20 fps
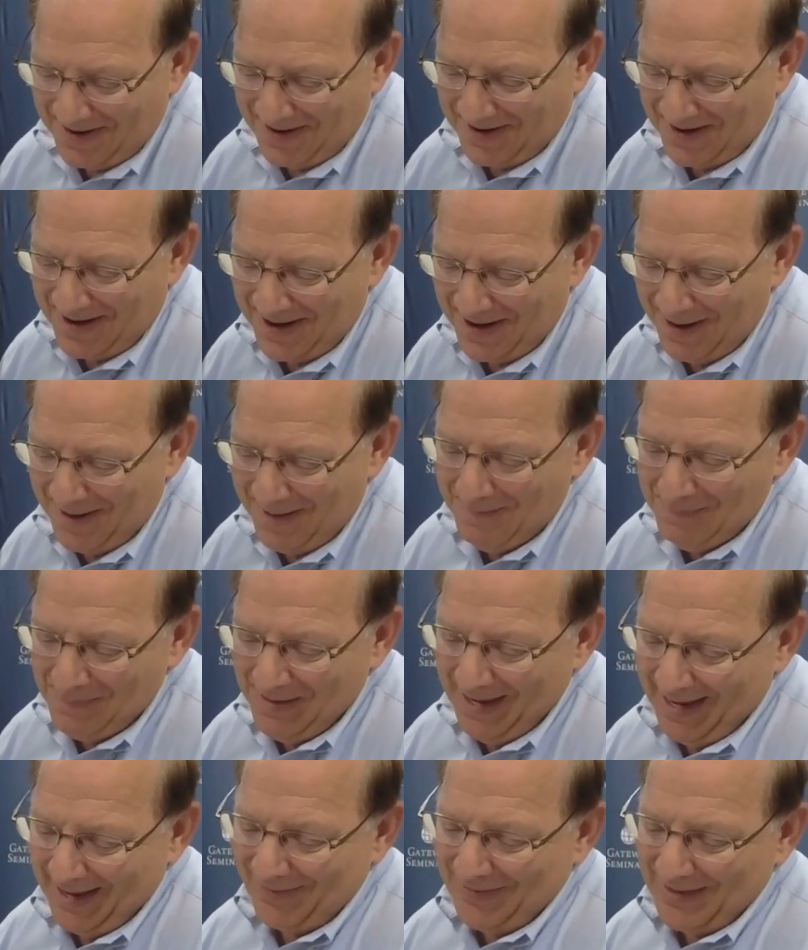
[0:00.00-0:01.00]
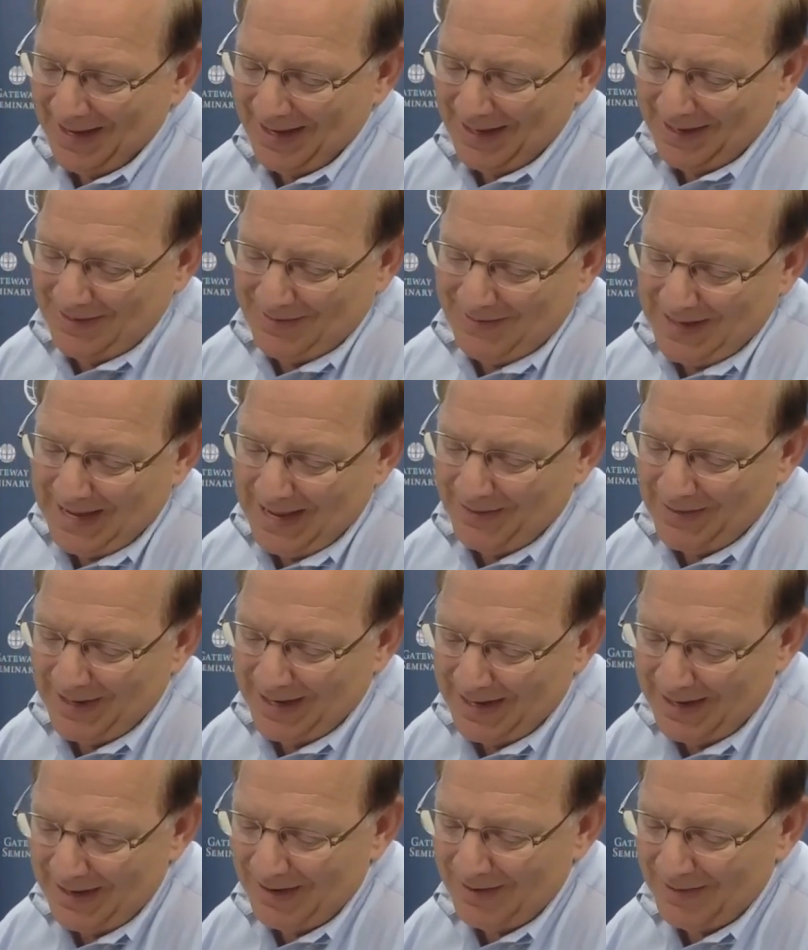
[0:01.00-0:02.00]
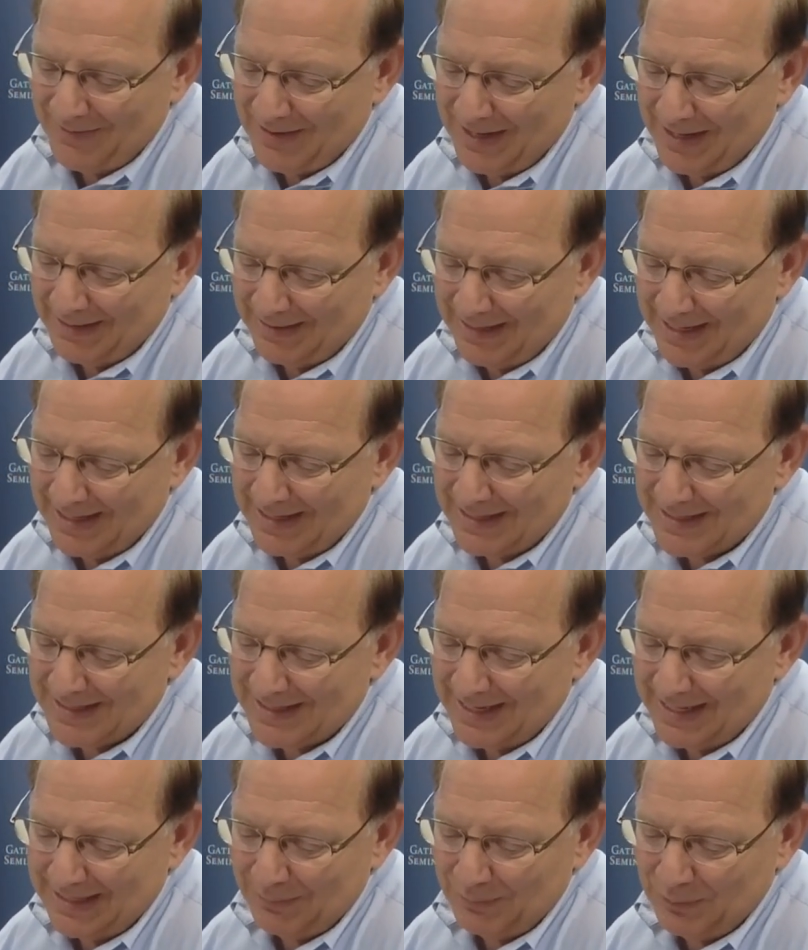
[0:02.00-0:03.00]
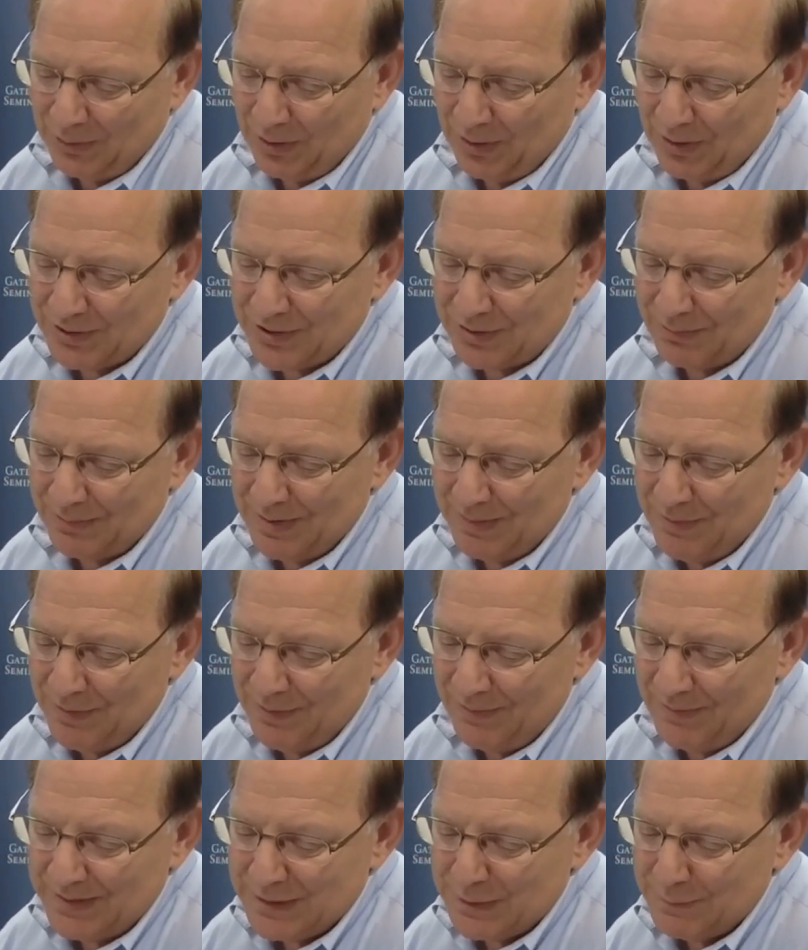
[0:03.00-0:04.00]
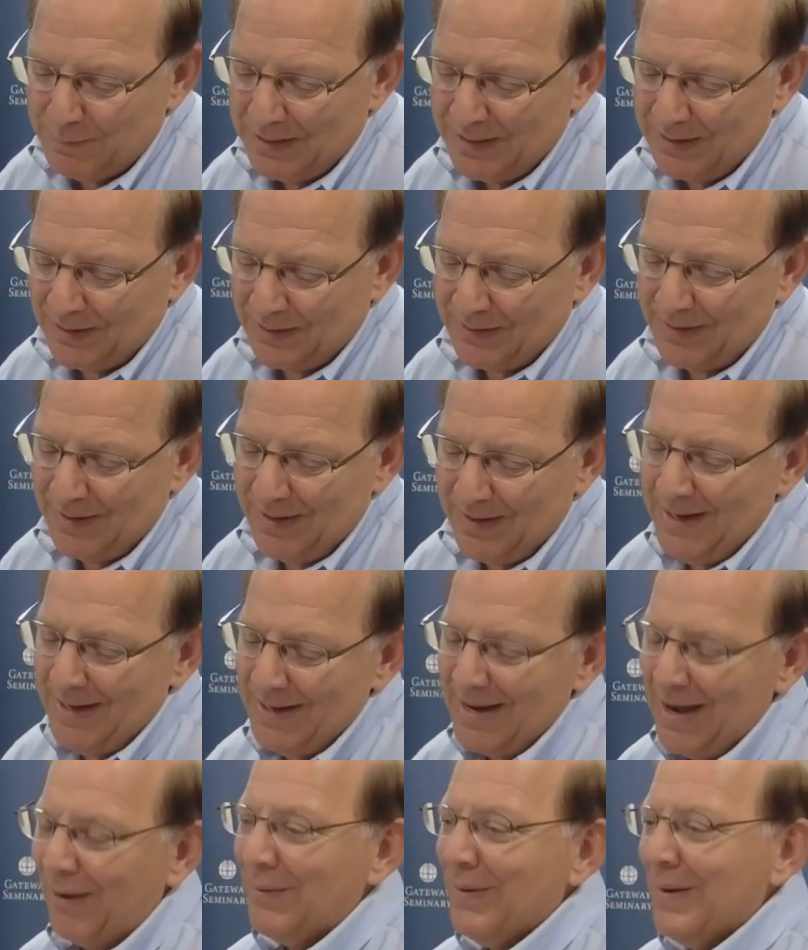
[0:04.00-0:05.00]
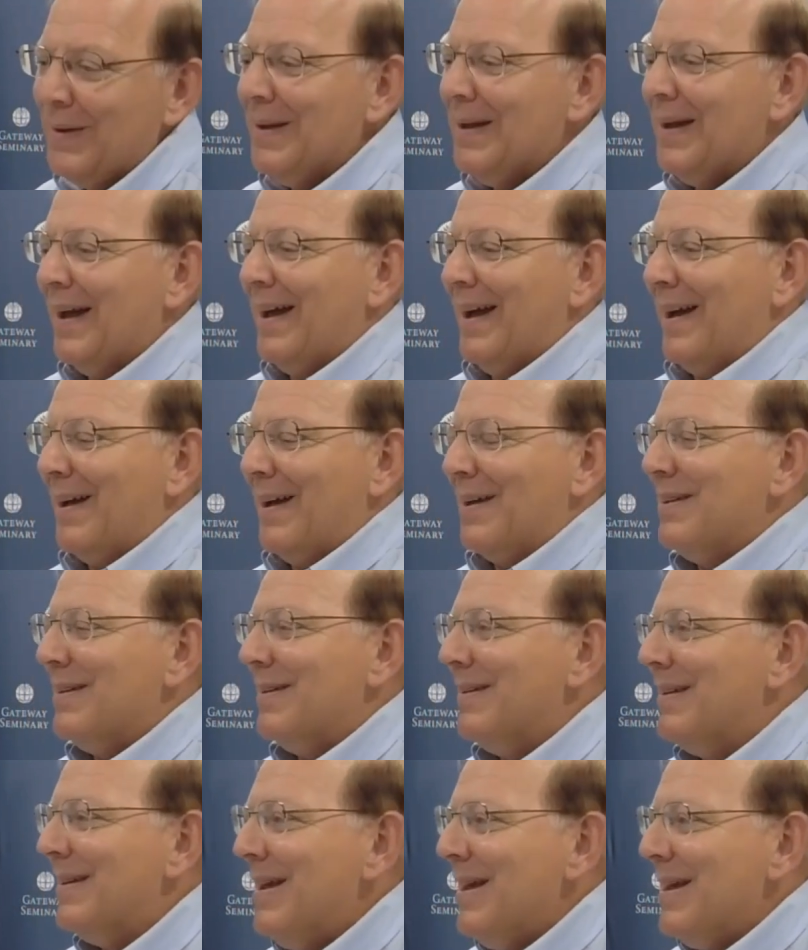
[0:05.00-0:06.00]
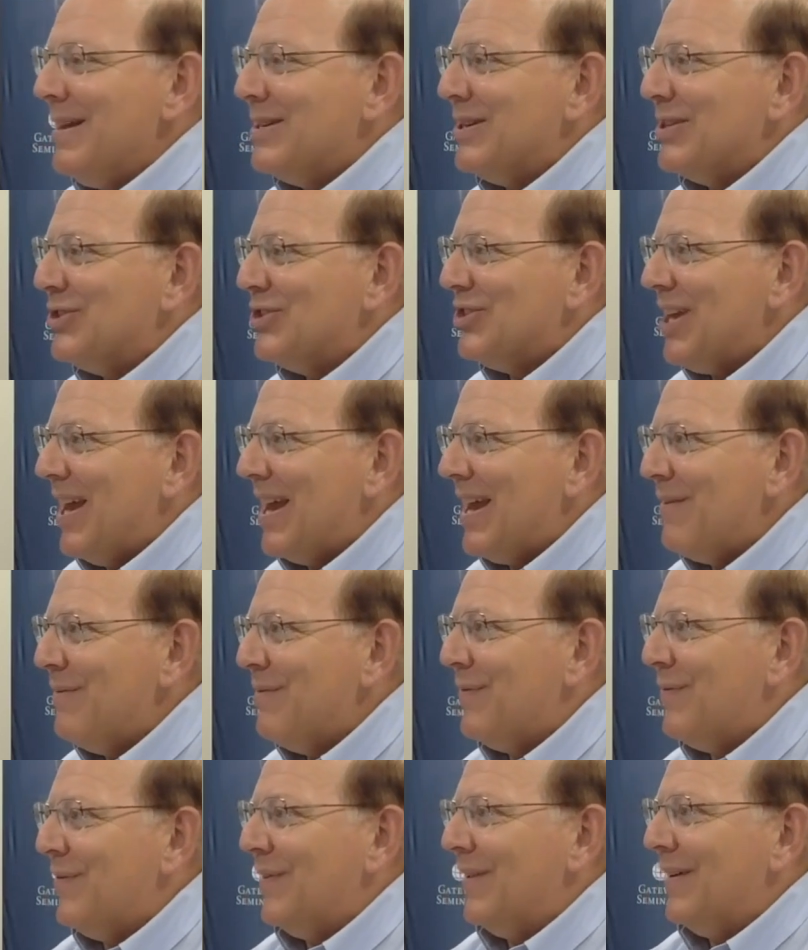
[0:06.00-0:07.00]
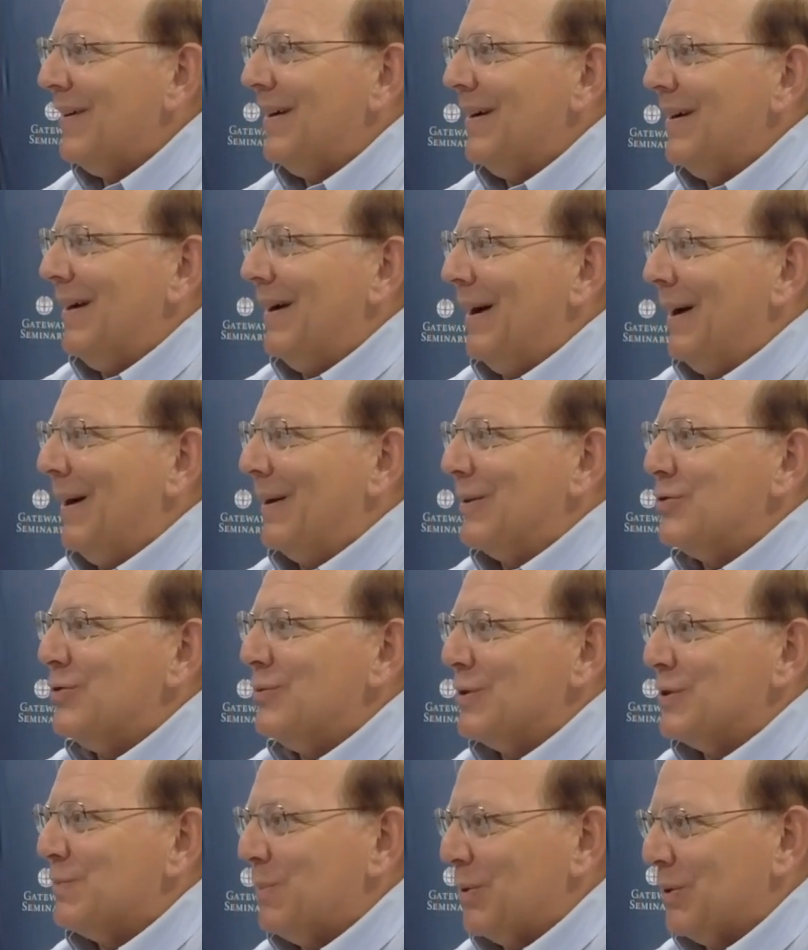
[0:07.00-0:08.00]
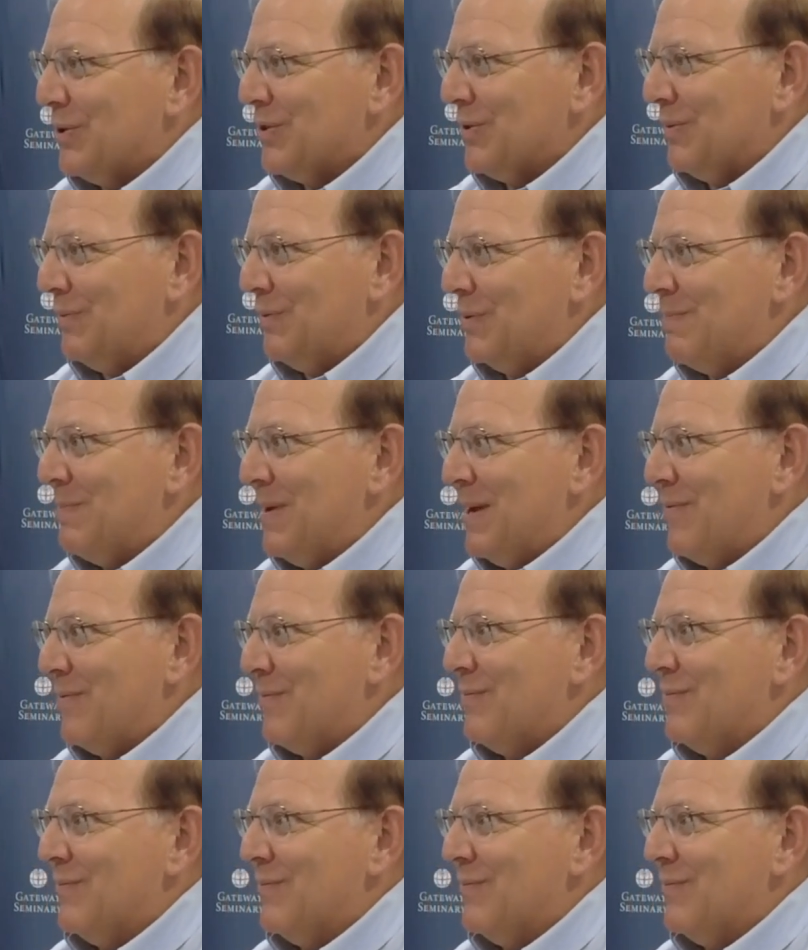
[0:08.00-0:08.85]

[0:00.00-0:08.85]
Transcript: Yeah. All right. And the head of, and the hair of the legs, and it will also remove its beard. Now, uh, to shave a Jewish person would be